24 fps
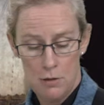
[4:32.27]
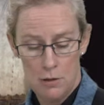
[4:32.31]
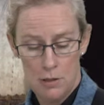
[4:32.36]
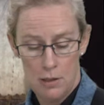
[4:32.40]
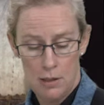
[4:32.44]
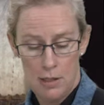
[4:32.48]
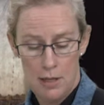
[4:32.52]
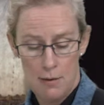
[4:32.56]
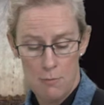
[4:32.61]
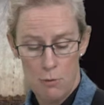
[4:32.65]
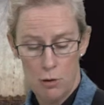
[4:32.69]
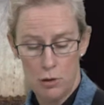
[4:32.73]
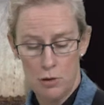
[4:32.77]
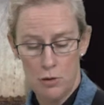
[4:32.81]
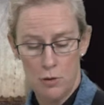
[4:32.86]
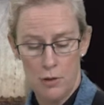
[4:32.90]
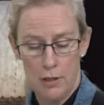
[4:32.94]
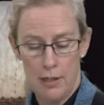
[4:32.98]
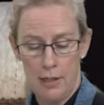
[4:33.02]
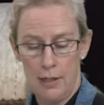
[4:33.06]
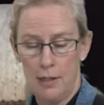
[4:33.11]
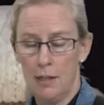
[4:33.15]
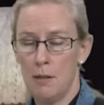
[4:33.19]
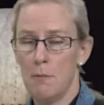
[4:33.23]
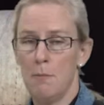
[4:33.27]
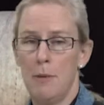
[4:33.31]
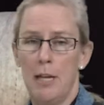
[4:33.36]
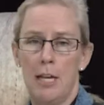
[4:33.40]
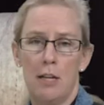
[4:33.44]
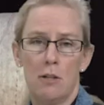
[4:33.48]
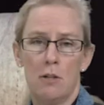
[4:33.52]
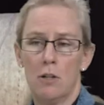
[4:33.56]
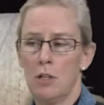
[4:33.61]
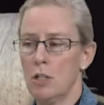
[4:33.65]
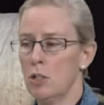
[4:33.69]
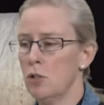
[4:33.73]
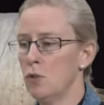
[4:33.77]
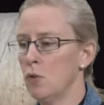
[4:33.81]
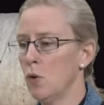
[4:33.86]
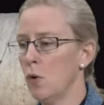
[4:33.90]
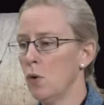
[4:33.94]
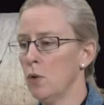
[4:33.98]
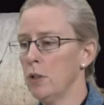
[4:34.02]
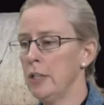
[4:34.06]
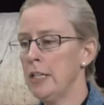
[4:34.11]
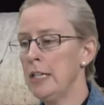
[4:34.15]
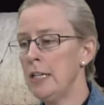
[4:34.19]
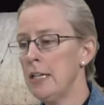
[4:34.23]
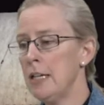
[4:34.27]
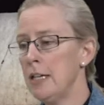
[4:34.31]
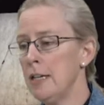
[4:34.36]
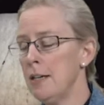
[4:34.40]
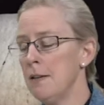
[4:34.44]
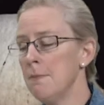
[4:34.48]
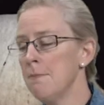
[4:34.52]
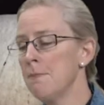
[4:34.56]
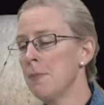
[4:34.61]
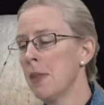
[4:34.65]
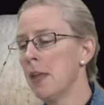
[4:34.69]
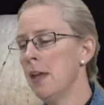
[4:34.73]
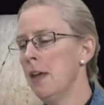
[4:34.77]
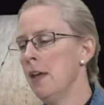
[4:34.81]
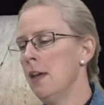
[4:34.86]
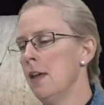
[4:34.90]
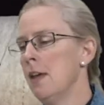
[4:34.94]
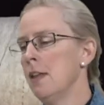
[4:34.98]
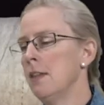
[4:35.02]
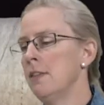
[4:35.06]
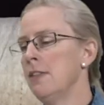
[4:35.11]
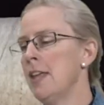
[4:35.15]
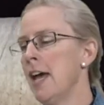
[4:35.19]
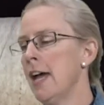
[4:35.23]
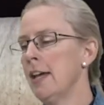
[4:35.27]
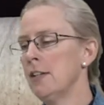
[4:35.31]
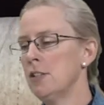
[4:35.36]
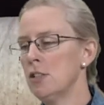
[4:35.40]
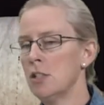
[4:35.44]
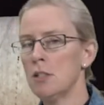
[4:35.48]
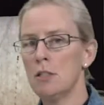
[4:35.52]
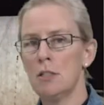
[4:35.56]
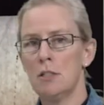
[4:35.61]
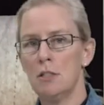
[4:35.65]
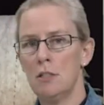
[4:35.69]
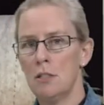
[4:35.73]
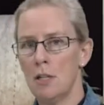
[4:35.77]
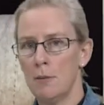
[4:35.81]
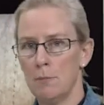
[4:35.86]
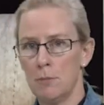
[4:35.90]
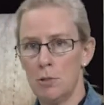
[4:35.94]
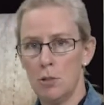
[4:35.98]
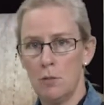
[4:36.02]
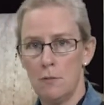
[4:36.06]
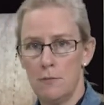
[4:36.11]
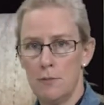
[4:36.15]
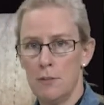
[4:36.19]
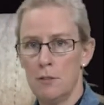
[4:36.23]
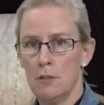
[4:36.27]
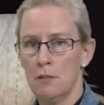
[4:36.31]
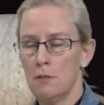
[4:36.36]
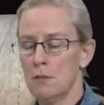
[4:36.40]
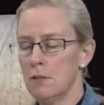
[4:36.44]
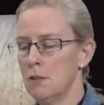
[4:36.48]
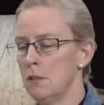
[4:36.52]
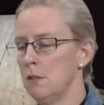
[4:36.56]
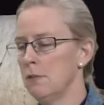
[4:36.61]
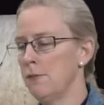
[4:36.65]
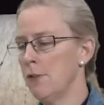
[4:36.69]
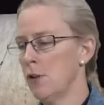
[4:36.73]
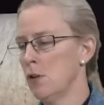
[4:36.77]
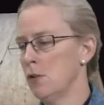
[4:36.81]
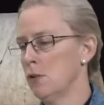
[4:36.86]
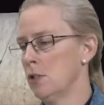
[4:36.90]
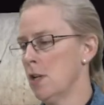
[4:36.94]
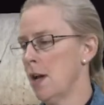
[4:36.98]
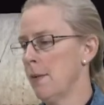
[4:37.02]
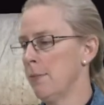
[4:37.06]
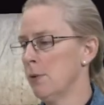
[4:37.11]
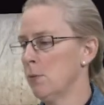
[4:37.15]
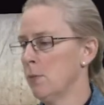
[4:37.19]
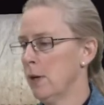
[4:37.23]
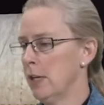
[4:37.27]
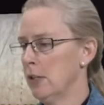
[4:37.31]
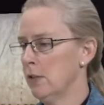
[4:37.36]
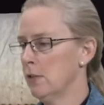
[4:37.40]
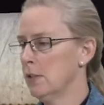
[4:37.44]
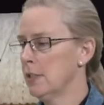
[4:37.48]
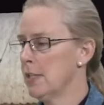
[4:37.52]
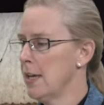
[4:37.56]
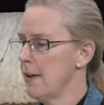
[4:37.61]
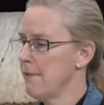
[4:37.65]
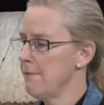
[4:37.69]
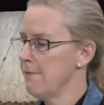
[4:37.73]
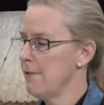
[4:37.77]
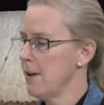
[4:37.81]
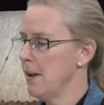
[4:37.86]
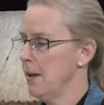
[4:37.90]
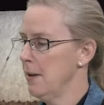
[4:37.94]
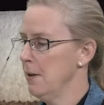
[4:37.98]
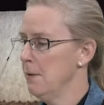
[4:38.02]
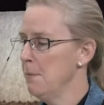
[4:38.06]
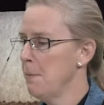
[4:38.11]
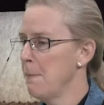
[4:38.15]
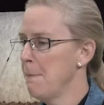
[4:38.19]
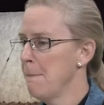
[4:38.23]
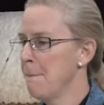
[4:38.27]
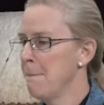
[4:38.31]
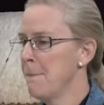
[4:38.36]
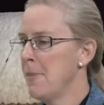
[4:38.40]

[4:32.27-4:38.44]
use the keyboard shortcut Command or Control E, that just jumps over to Photoshop, it renders that file.